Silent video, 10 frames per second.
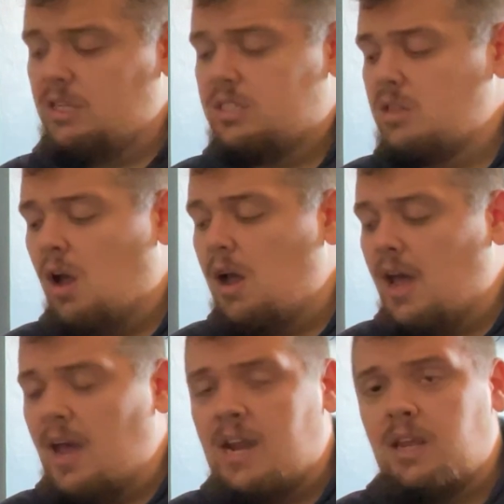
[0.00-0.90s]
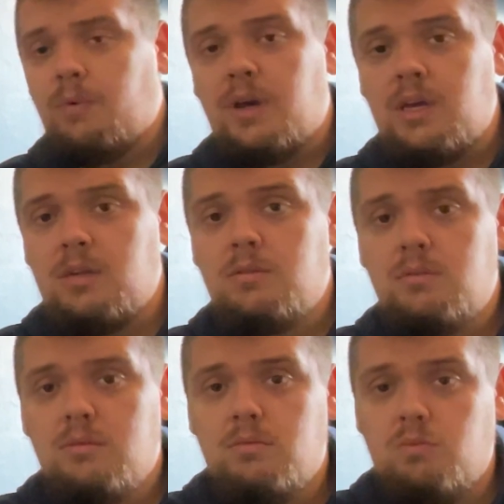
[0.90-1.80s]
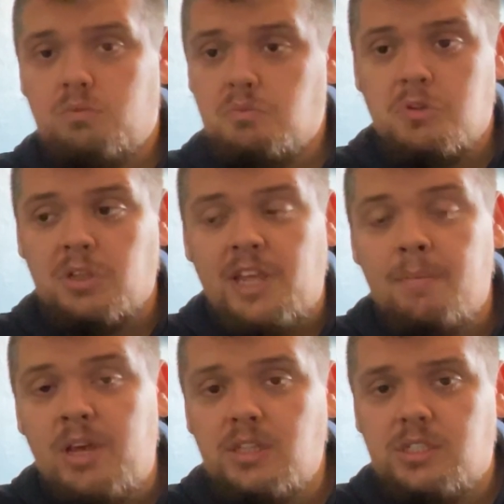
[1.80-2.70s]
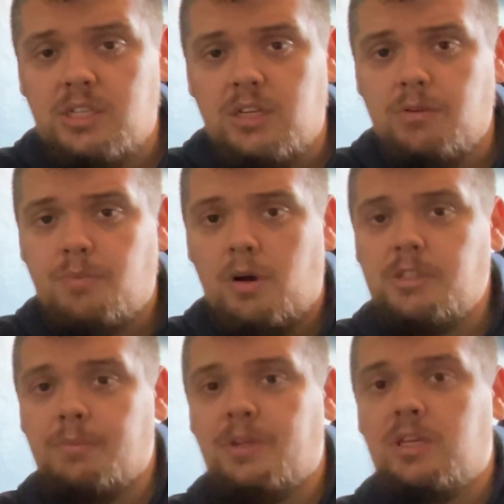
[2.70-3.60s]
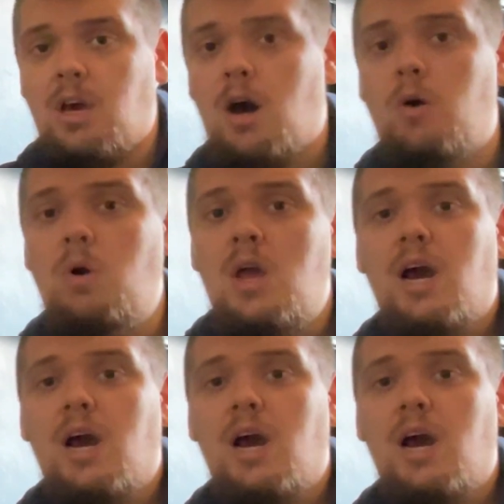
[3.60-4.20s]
It's not at anywhere the limits it could possibly go.